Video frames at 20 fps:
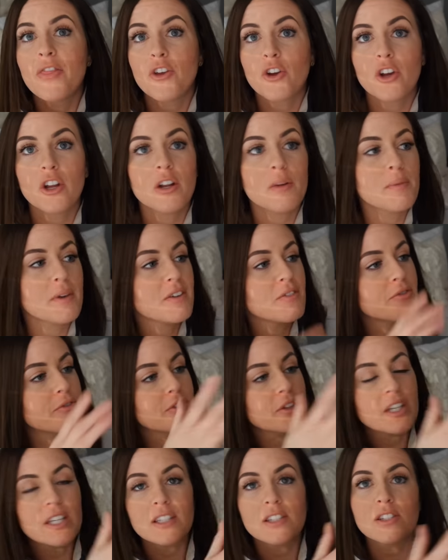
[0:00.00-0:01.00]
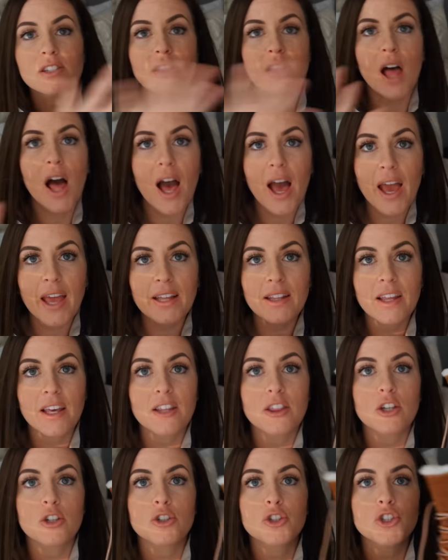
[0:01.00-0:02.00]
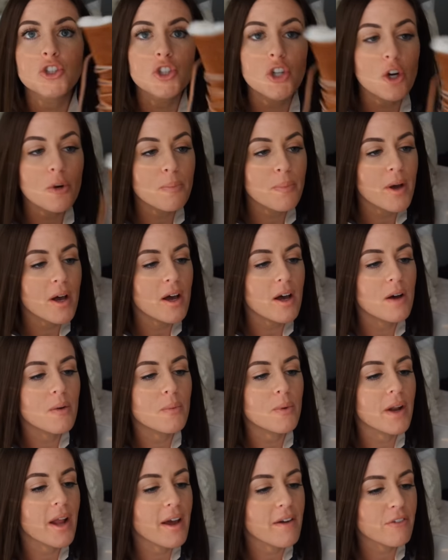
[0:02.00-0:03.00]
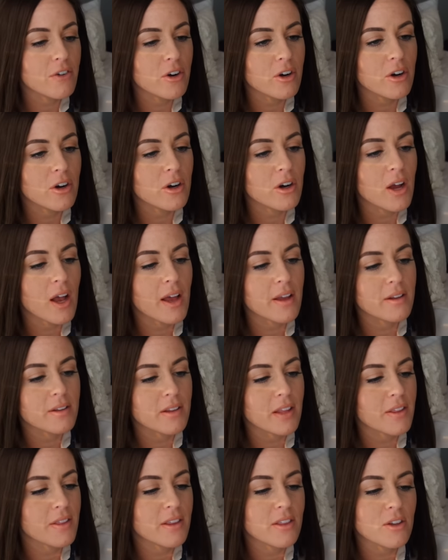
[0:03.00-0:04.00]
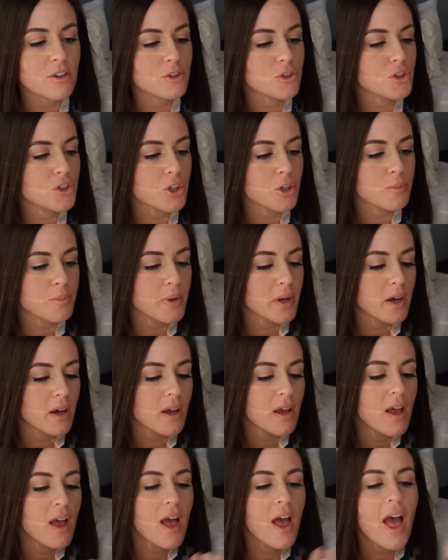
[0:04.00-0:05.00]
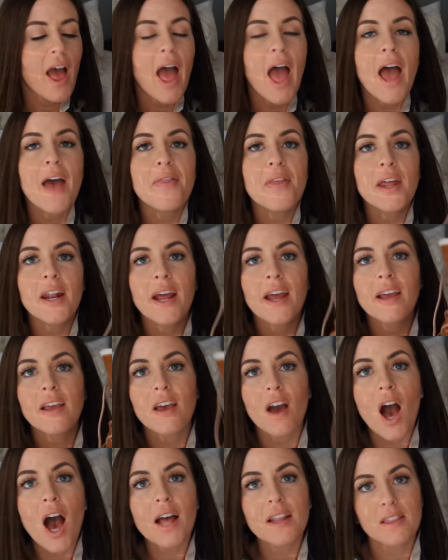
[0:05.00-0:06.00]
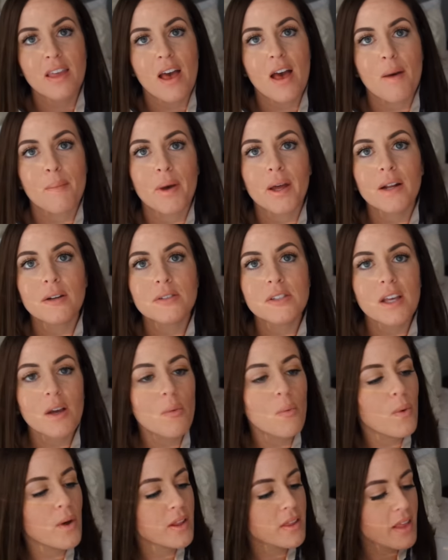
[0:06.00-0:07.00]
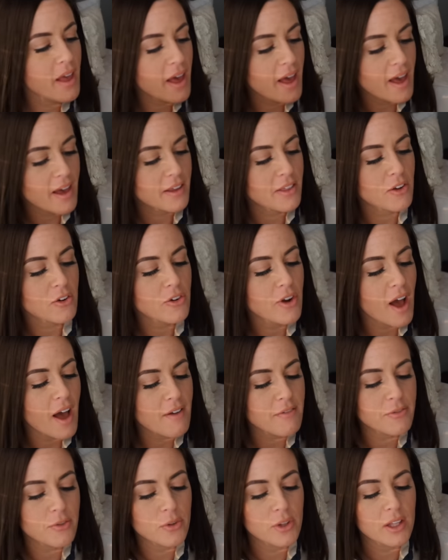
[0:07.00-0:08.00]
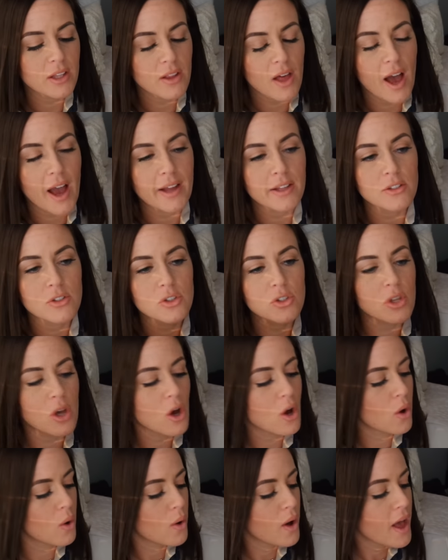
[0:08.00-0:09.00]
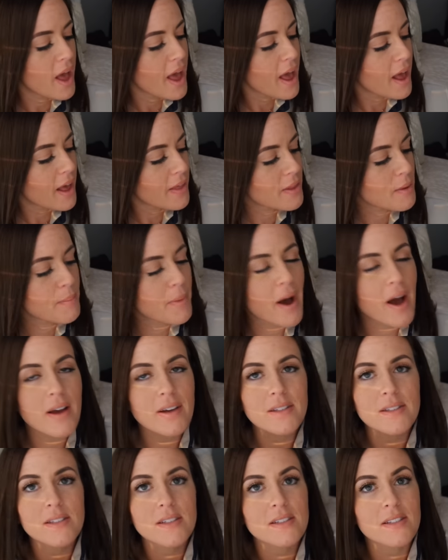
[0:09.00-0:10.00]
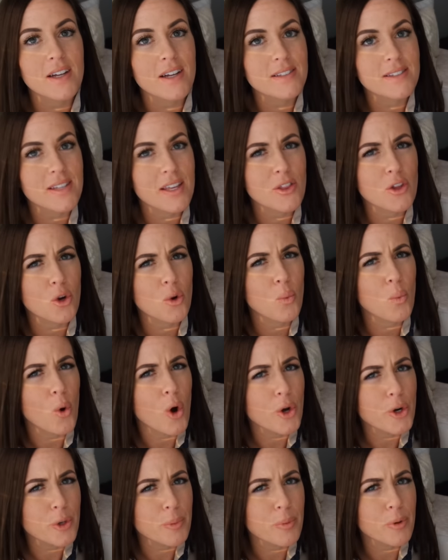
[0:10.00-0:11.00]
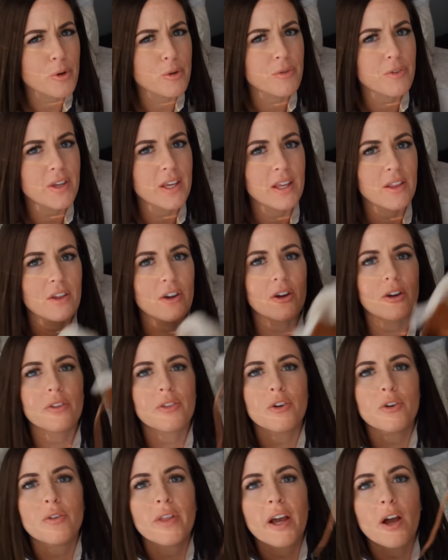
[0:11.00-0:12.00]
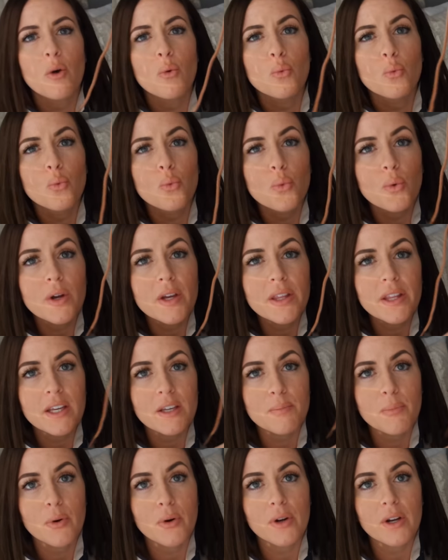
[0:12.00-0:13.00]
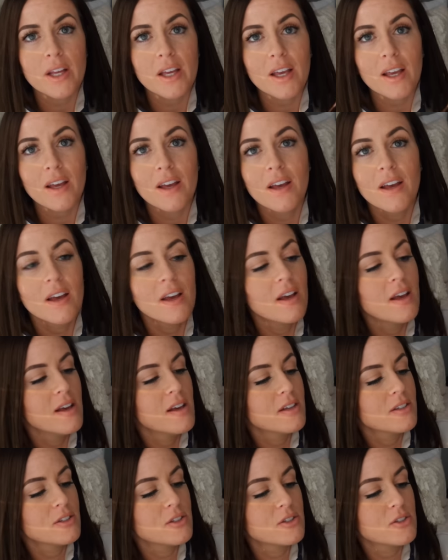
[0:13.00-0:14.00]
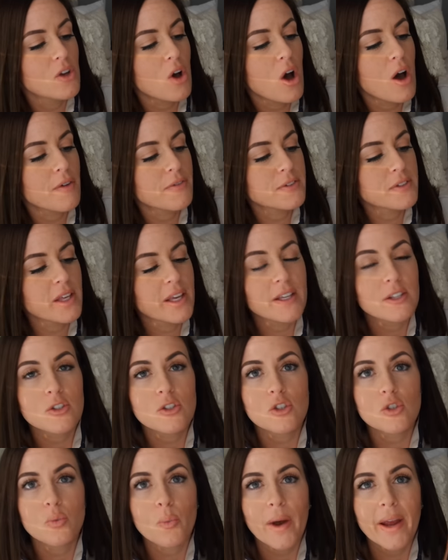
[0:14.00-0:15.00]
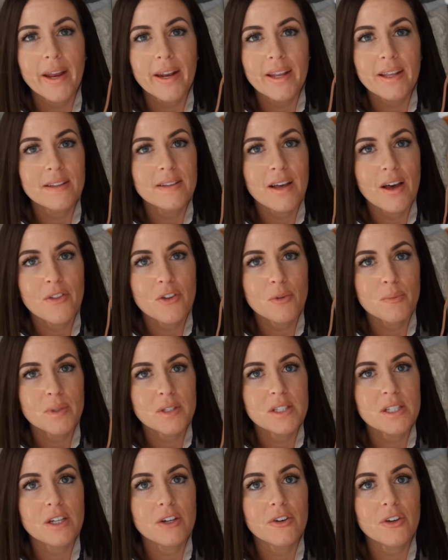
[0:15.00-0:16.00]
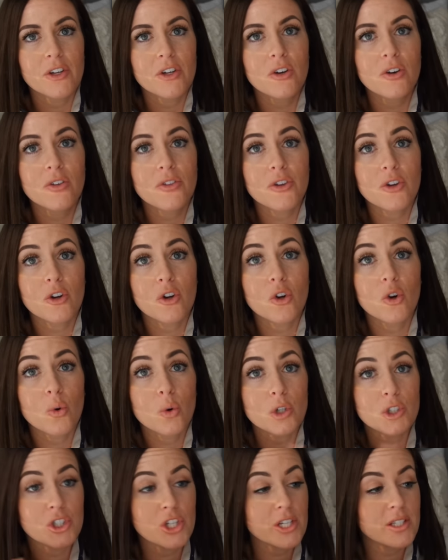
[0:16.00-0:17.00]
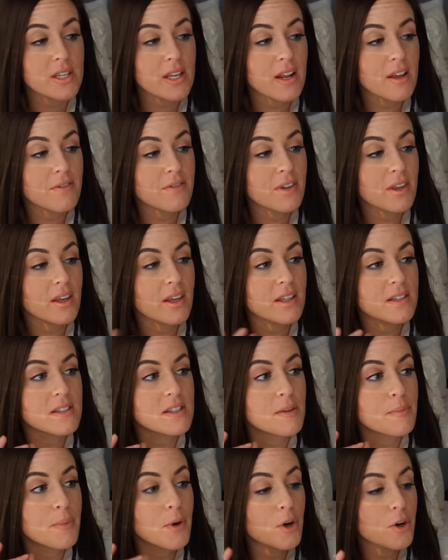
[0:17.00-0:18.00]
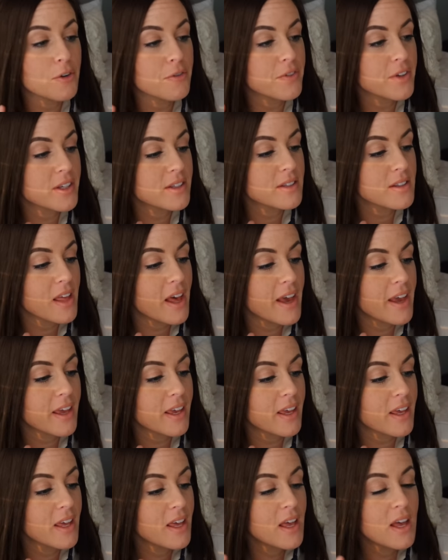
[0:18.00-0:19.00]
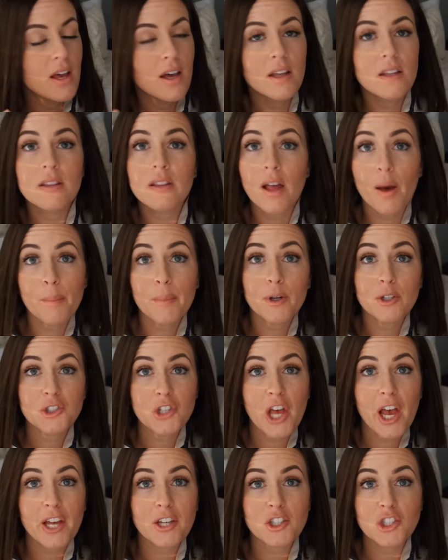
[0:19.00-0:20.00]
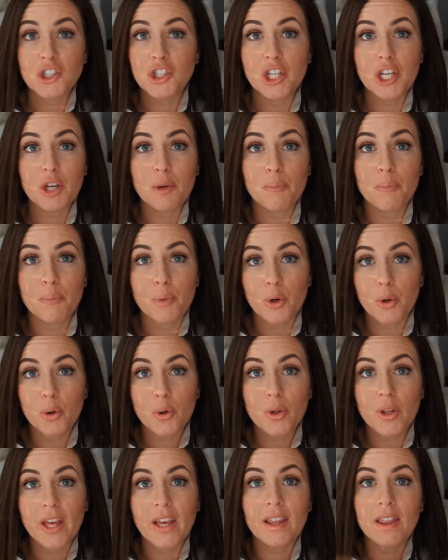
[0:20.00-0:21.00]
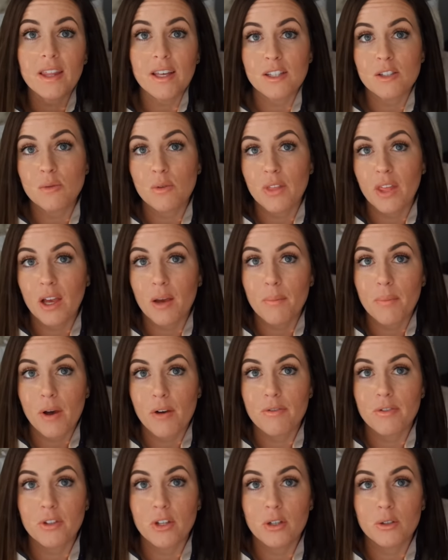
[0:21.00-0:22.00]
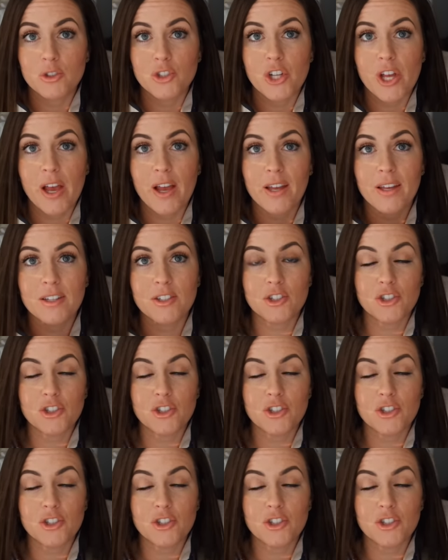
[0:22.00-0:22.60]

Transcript: They're going to be fleece lined, like they're Sherpa, whatever. I, I think they're Sherpa. And then I got them, and I was like, what the heck? They're not fully lined. So, and the box does not say they're waterproof either. They're like a really pretty, soft, like, suede leather material. They're gorgeous, and I feel like it's the perfect, like, lumberjack chic boot like this with like a buffalo check